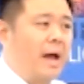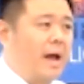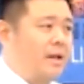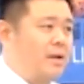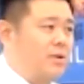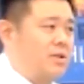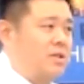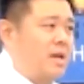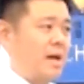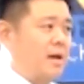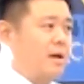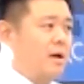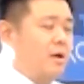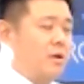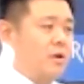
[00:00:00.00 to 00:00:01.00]
and to
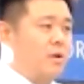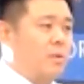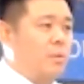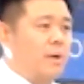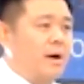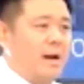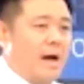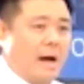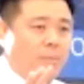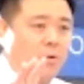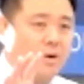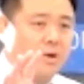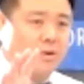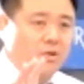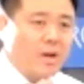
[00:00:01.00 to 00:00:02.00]
say, you know what, I'm
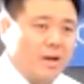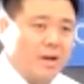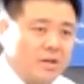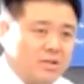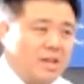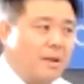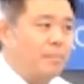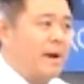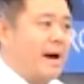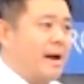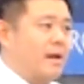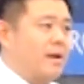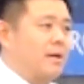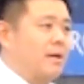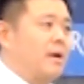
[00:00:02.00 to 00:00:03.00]
going to take a step
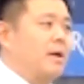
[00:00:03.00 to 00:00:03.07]
back.